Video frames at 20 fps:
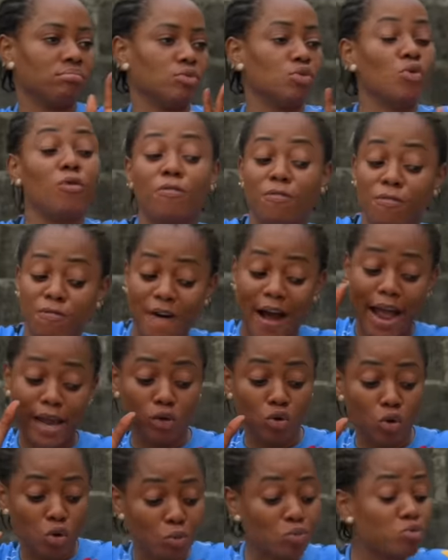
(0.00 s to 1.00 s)
You fine.
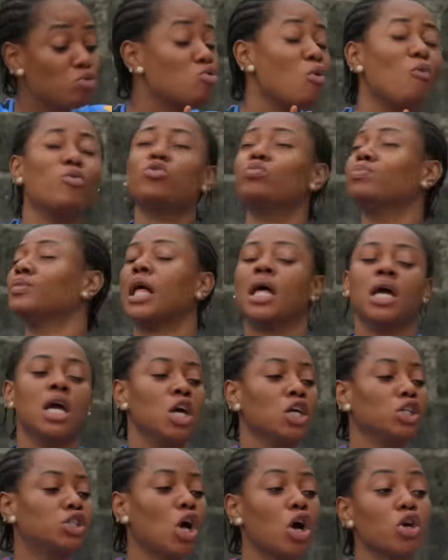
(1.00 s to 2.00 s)

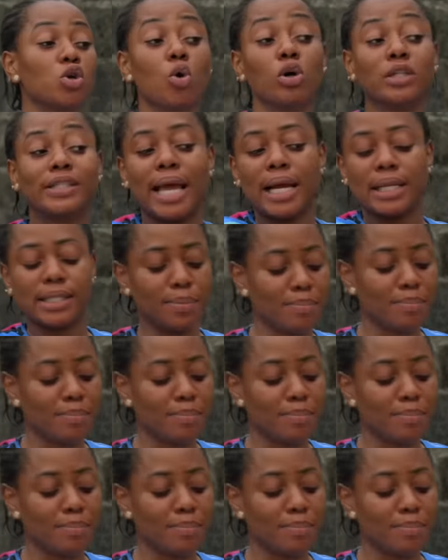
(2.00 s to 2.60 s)
You sure you go take the